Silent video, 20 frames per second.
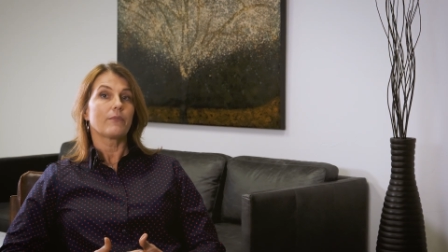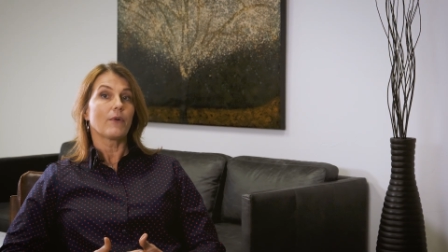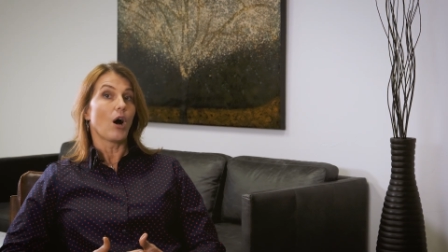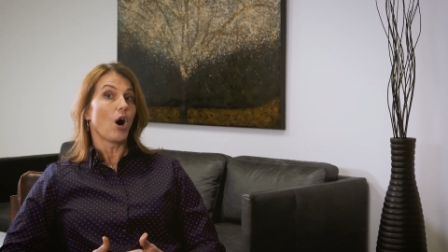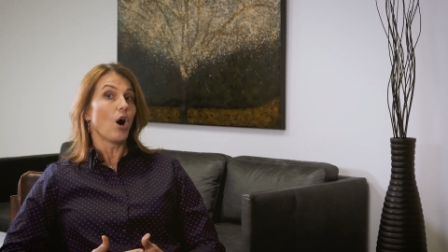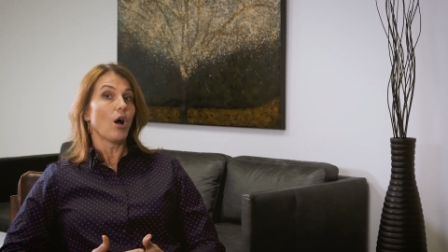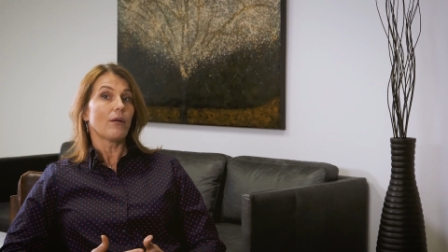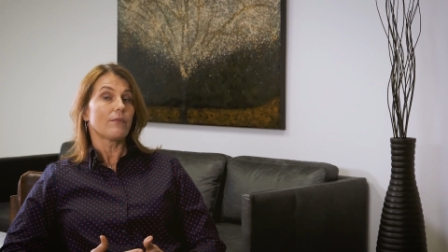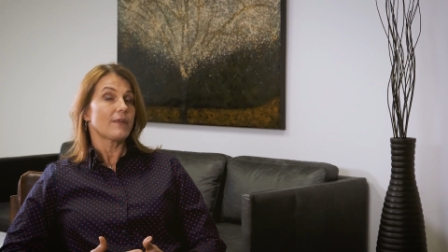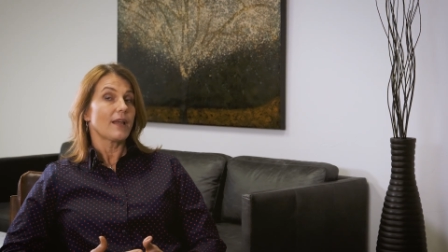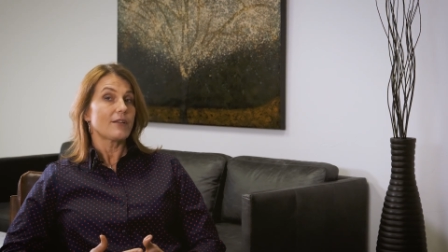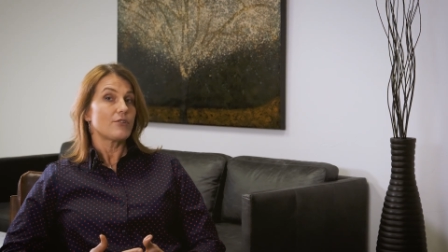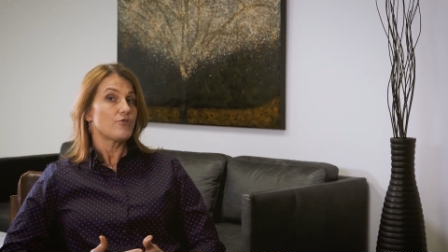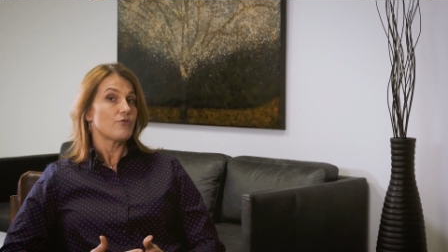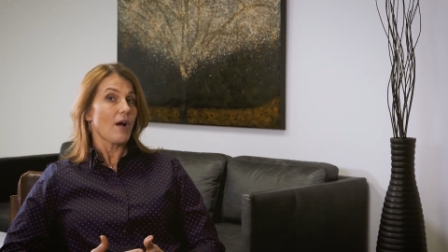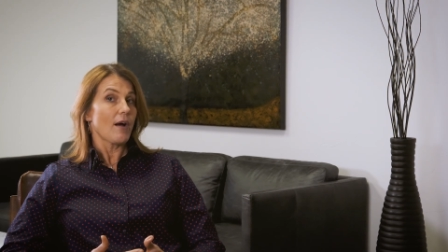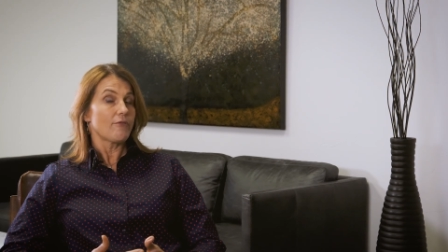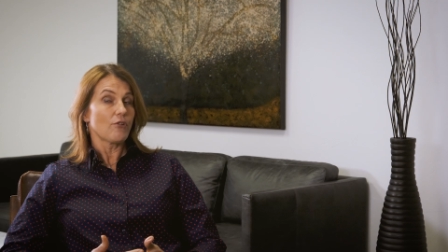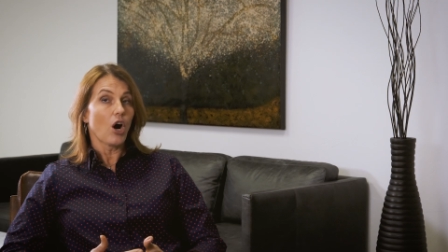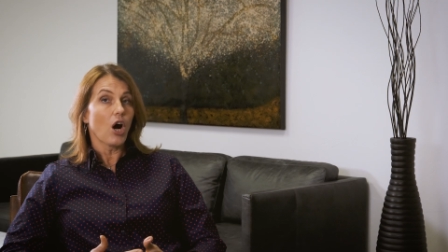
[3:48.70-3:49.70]
all, that
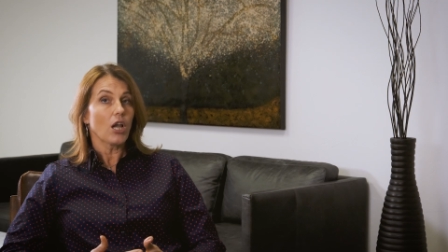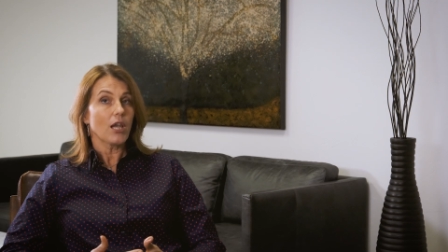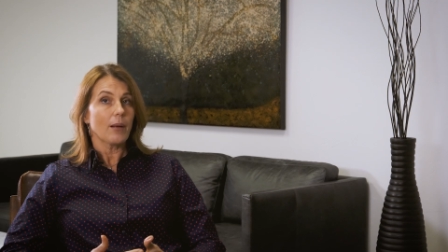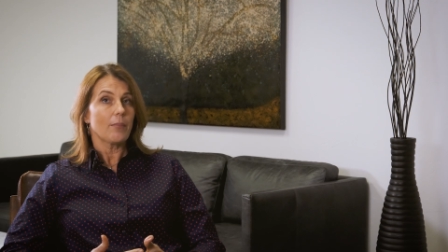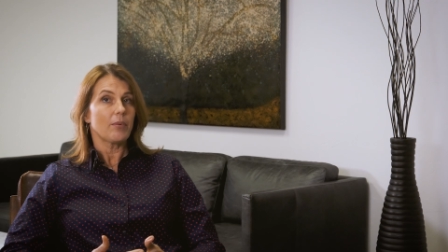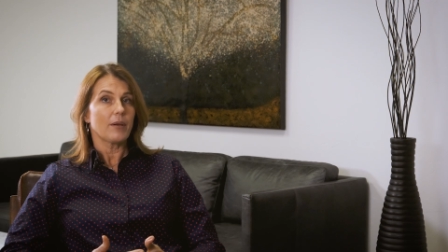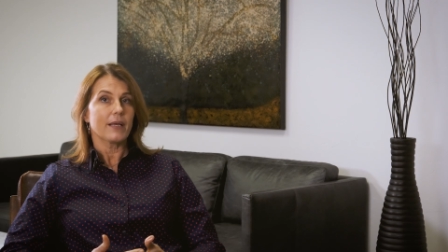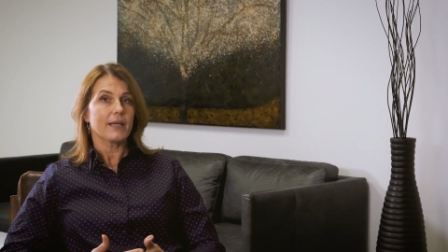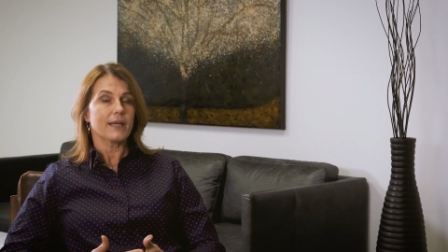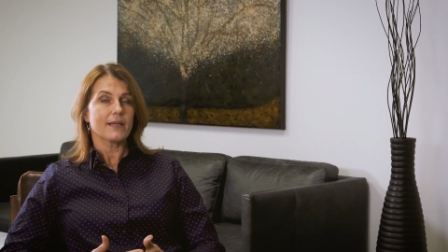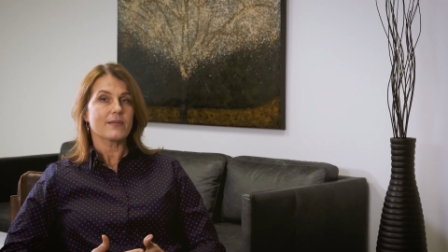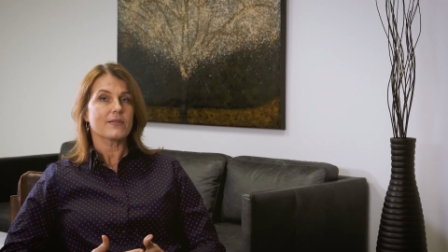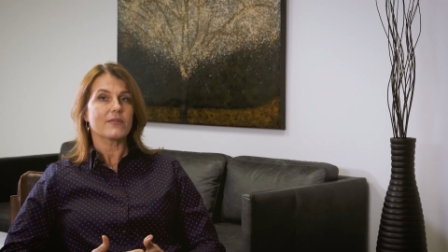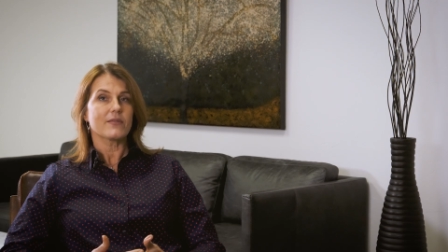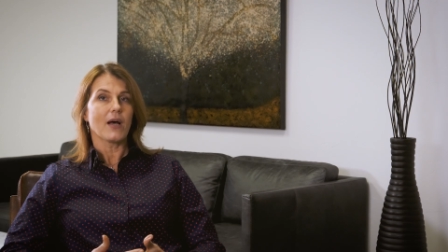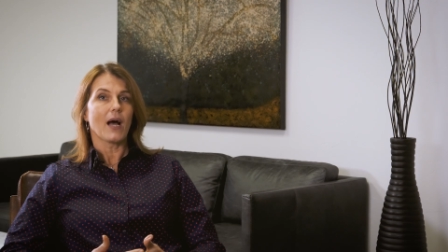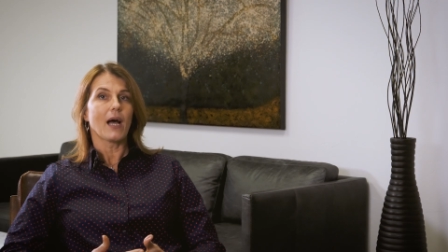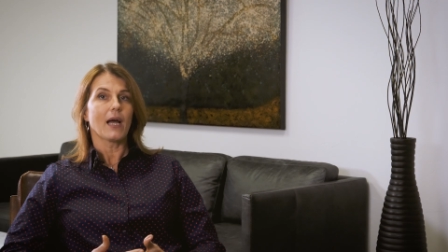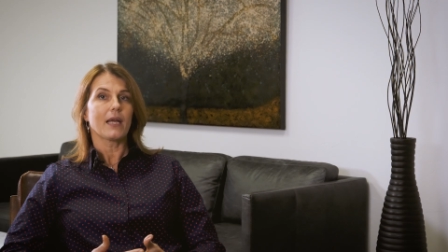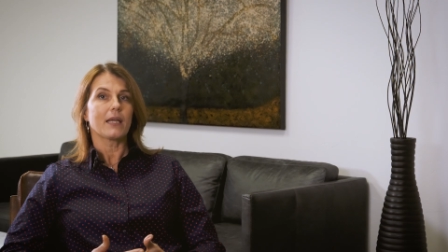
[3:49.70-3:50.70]
you have all applicants
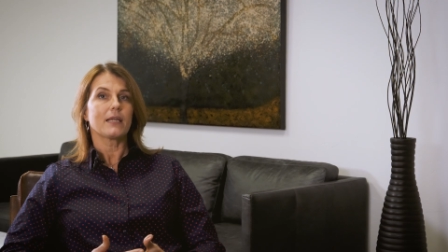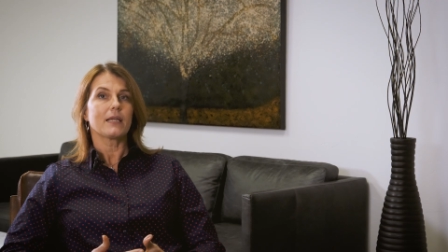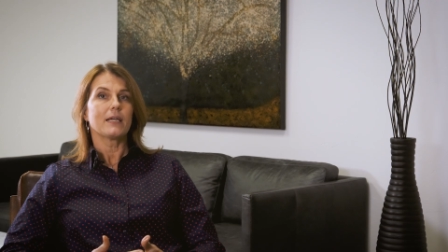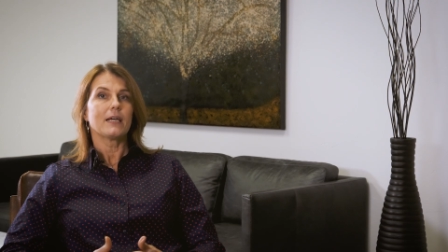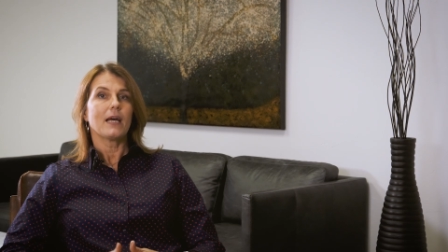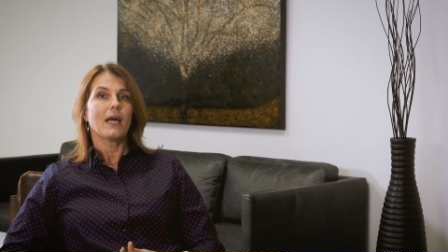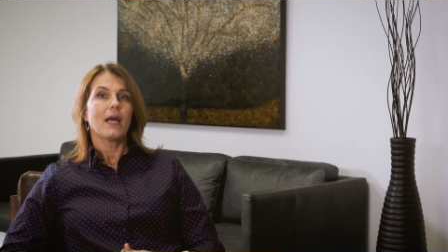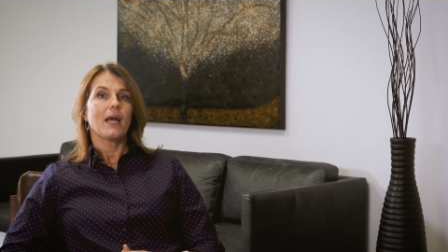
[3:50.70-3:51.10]
sign.